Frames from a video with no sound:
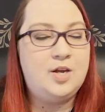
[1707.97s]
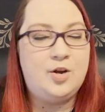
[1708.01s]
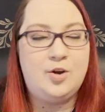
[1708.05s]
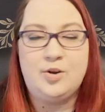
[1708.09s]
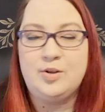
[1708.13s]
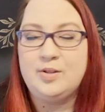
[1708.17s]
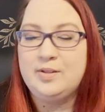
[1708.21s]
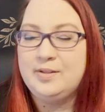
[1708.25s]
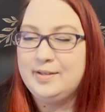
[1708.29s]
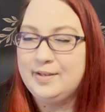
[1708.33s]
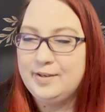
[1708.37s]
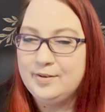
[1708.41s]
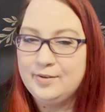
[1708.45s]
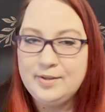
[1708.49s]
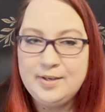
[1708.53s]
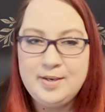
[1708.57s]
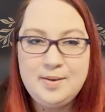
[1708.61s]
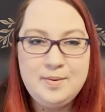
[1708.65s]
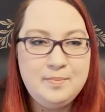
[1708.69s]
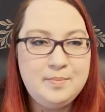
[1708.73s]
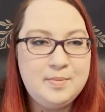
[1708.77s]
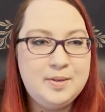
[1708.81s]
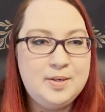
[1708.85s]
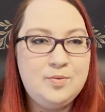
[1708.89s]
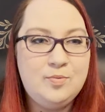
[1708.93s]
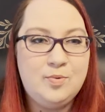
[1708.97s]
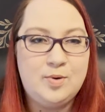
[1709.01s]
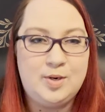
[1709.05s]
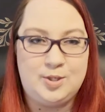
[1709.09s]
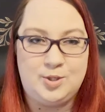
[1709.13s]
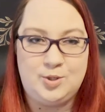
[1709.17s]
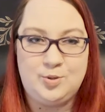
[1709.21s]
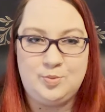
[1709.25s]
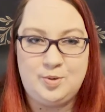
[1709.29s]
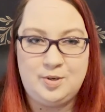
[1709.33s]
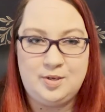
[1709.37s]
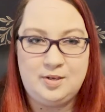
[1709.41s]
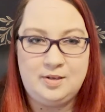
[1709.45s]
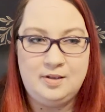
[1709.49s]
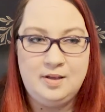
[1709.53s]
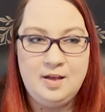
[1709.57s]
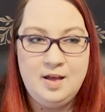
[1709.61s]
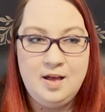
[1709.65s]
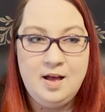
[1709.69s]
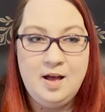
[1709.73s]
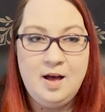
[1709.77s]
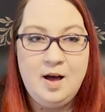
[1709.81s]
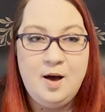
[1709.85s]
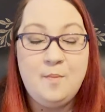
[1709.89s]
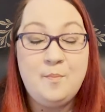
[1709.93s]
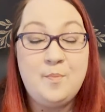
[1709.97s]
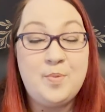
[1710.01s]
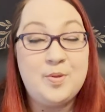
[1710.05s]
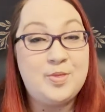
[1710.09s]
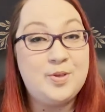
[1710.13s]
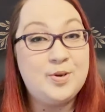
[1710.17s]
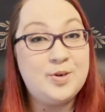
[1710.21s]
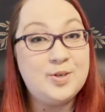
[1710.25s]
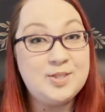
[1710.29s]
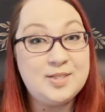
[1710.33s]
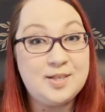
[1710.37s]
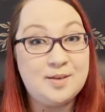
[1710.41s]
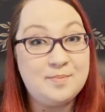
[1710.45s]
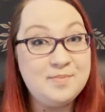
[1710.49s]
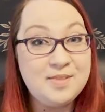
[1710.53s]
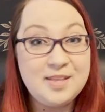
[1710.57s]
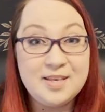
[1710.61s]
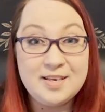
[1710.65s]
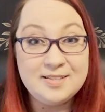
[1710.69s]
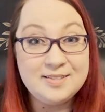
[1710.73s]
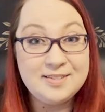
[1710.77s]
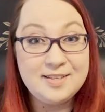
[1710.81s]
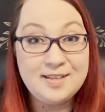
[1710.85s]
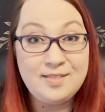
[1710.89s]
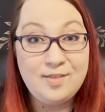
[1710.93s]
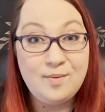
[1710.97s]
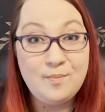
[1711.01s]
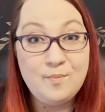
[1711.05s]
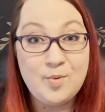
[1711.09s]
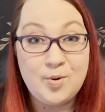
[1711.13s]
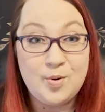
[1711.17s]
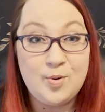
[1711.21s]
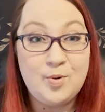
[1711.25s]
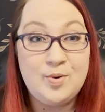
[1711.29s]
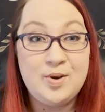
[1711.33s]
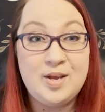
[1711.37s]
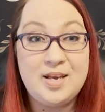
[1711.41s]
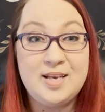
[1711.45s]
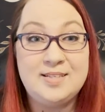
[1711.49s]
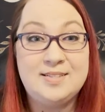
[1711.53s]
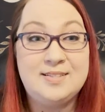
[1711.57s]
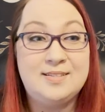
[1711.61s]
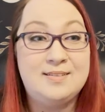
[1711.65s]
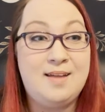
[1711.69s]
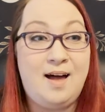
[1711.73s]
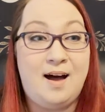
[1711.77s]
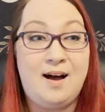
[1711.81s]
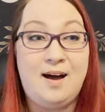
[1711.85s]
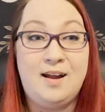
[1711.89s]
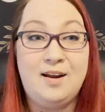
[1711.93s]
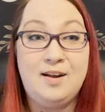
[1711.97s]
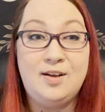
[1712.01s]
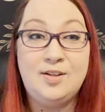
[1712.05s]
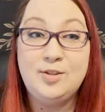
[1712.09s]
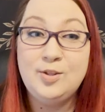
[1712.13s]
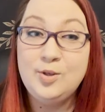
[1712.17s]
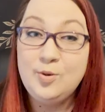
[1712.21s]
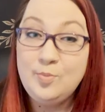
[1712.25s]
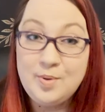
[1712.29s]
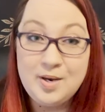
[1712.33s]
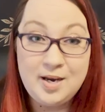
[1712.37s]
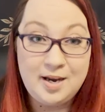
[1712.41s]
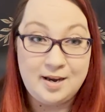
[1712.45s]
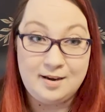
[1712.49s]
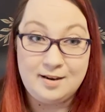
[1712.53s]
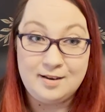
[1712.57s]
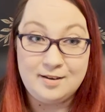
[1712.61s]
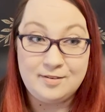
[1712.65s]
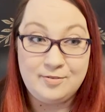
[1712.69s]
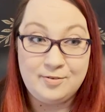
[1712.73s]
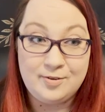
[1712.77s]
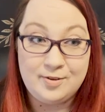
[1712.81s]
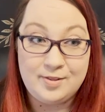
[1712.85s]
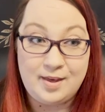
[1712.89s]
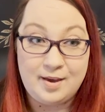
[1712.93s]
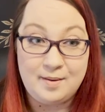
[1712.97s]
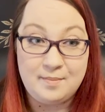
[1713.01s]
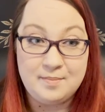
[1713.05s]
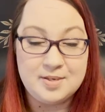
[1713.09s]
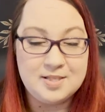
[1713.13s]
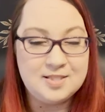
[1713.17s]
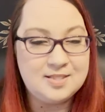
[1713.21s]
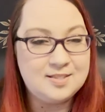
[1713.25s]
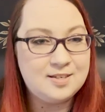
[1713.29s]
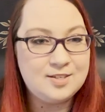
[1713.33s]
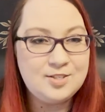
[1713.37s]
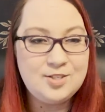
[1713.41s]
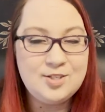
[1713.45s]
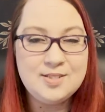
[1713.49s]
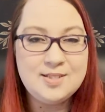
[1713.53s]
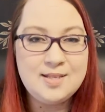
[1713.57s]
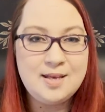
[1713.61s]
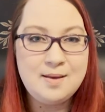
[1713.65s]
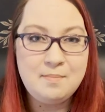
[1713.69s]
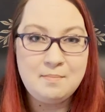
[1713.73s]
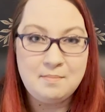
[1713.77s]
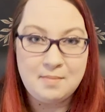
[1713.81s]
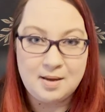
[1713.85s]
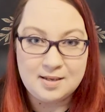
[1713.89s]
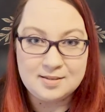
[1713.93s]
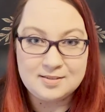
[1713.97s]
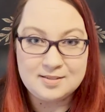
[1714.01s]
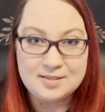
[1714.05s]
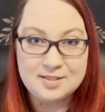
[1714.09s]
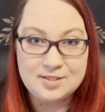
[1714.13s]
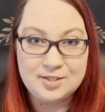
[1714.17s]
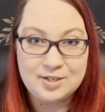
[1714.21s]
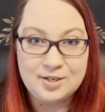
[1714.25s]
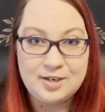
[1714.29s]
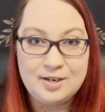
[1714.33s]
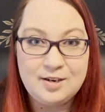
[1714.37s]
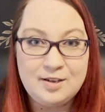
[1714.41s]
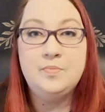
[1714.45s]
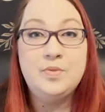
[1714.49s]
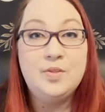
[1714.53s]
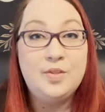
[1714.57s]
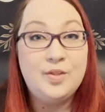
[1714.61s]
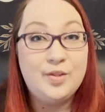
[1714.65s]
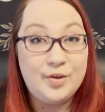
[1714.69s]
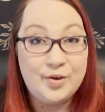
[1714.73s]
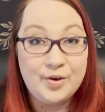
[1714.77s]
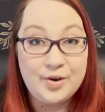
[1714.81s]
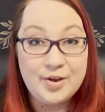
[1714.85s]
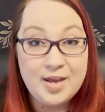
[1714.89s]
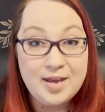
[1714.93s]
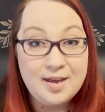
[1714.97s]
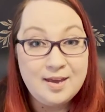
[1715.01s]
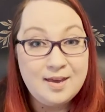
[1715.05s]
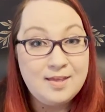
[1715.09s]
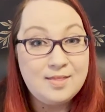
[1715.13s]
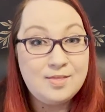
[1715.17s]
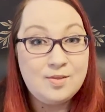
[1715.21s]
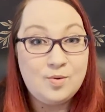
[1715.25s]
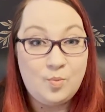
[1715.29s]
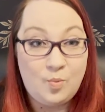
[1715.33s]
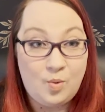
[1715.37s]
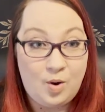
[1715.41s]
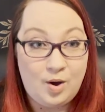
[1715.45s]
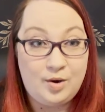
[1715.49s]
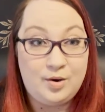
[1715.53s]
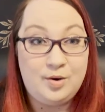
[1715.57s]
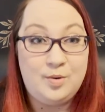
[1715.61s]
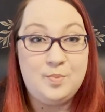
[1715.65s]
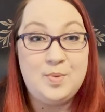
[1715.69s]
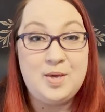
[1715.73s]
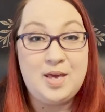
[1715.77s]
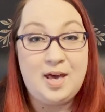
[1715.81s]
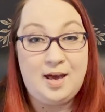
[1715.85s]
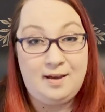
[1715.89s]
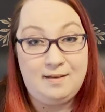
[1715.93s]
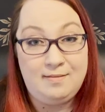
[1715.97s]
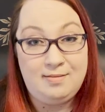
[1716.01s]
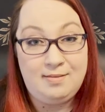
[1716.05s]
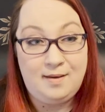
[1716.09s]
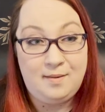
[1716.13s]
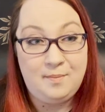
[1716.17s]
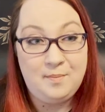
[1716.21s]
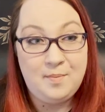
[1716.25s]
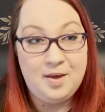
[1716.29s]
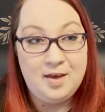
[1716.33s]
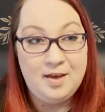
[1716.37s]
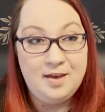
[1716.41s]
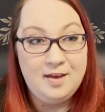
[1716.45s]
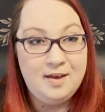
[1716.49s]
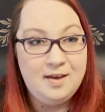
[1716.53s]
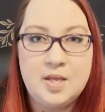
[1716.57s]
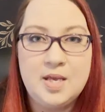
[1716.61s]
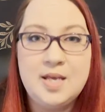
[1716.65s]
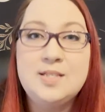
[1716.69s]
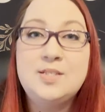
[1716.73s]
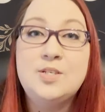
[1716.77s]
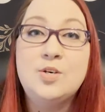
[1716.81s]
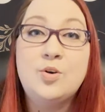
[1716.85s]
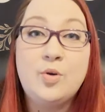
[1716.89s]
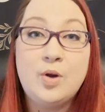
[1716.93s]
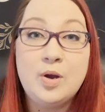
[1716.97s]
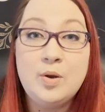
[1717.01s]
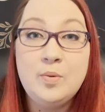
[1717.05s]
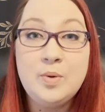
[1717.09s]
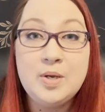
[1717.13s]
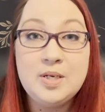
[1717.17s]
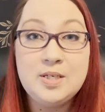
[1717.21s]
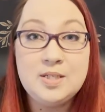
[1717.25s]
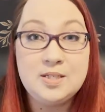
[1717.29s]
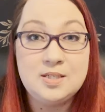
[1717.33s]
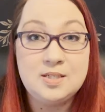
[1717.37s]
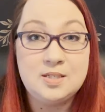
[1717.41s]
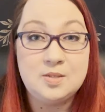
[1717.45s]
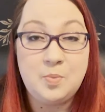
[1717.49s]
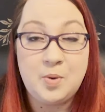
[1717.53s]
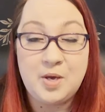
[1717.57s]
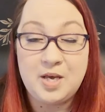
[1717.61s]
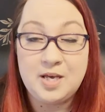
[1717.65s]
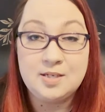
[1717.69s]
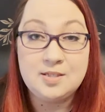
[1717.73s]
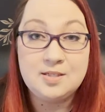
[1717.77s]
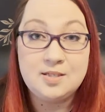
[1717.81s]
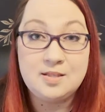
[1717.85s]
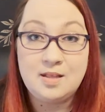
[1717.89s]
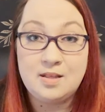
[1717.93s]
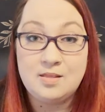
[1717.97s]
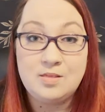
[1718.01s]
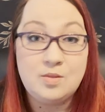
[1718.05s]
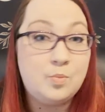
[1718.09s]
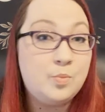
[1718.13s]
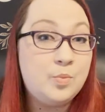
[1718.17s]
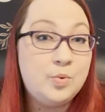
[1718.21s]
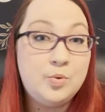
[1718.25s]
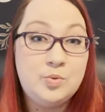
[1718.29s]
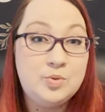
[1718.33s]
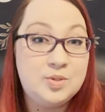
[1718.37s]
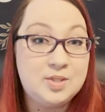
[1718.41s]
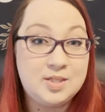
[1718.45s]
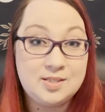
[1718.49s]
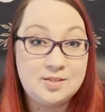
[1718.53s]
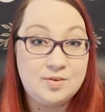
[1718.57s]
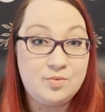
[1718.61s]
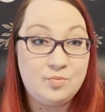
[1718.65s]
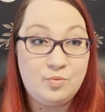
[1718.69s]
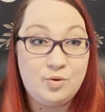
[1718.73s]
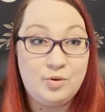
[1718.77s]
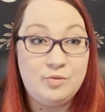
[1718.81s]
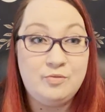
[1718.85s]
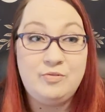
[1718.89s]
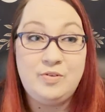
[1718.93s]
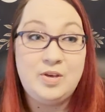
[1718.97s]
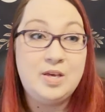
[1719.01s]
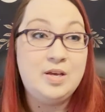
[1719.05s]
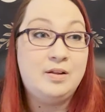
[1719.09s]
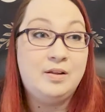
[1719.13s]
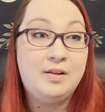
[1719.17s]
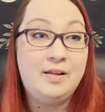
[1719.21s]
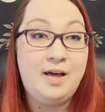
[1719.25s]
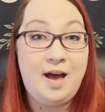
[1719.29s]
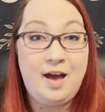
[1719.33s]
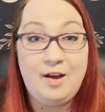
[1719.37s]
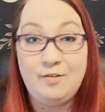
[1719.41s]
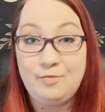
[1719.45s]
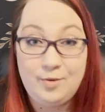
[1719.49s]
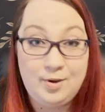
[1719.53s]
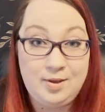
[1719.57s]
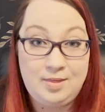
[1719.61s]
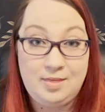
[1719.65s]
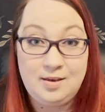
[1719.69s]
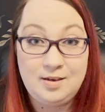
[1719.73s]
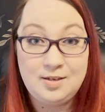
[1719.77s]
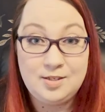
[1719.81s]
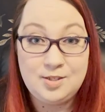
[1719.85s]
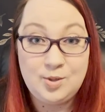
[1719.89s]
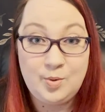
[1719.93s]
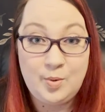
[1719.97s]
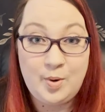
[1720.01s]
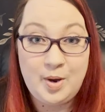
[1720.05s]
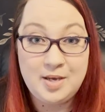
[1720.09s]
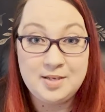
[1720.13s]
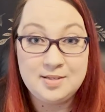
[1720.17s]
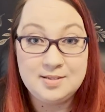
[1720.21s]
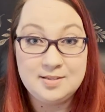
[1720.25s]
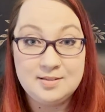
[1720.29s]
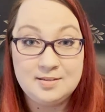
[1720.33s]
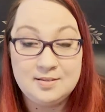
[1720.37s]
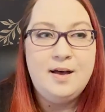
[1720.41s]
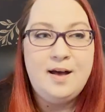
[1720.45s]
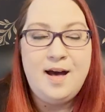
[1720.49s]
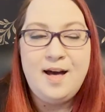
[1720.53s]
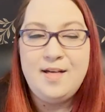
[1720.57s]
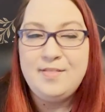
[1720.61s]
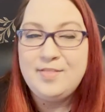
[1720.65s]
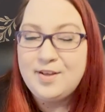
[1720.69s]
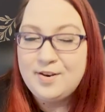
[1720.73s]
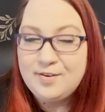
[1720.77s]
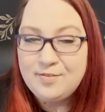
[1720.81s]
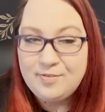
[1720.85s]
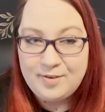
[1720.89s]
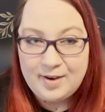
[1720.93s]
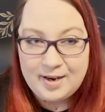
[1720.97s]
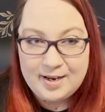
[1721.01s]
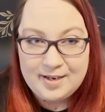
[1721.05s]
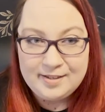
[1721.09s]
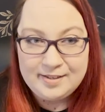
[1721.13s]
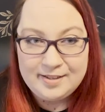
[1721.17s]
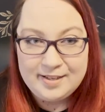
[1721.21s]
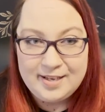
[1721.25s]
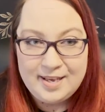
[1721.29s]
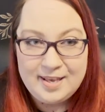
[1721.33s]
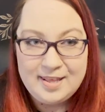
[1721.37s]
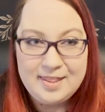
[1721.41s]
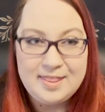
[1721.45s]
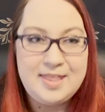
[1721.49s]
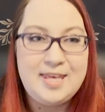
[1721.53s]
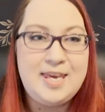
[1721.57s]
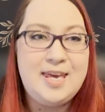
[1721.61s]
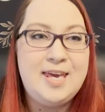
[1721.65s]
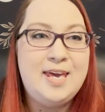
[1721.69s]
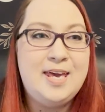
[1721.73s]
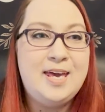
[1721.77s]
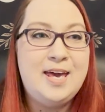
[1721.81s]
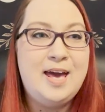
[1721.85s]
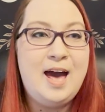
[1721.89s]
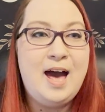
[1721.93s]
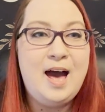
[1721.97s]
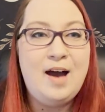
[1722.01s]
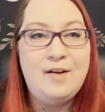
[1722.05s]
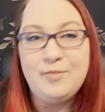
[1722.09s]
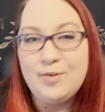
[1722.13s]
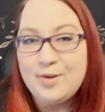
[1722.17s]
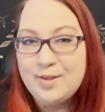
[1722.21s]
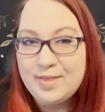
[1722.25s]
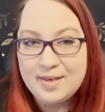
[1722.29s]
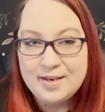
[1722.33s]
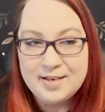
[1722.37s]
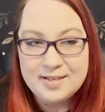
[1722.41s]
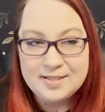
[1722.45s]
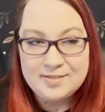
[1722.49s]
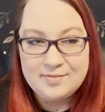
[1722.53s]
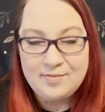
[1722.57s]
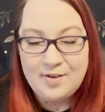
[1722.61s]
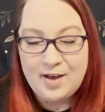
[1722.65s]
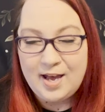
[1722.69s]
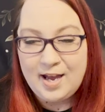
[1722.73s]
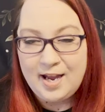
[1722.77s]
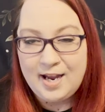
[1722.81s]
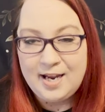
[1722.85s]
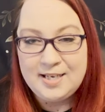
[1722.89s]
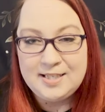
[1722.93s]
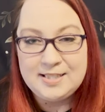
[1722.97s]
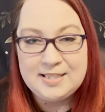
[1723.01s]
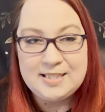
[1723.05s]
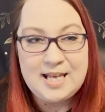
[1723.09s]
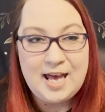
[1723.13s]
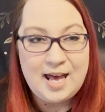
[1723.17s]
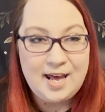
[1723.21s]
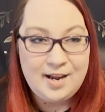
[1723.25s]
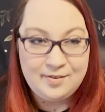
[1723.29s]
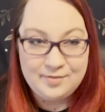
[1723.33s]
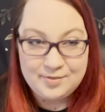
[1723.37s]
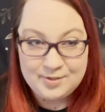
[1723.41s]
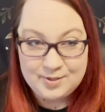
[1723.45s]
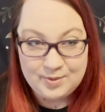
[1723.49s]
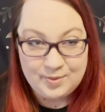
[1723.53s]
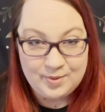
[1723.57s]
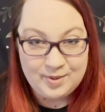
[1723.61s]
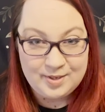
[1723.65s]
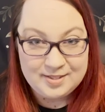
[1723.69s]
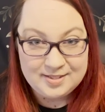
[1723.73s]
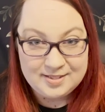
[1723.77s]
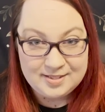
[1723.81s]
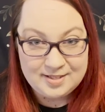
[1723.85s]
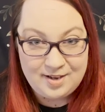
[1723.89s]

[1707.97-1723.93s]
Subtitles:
are clearly mid-ritual, but there's some things that the moon is not illuminating for them, such as that monster lurking in the water behind them. It's a great way to depict that the moon doesn't reveal everything to us. And then finally, the Everything is Fine 10 of Swords